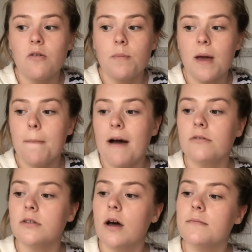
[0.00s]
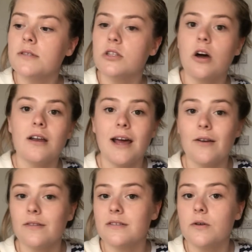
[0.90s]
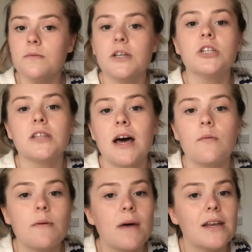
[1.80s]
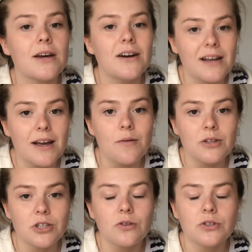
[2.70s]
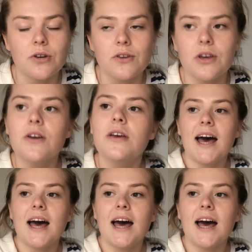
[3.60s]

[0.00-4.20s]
it will be about time to turn out the soap dish that we made earlier, which I'll show you.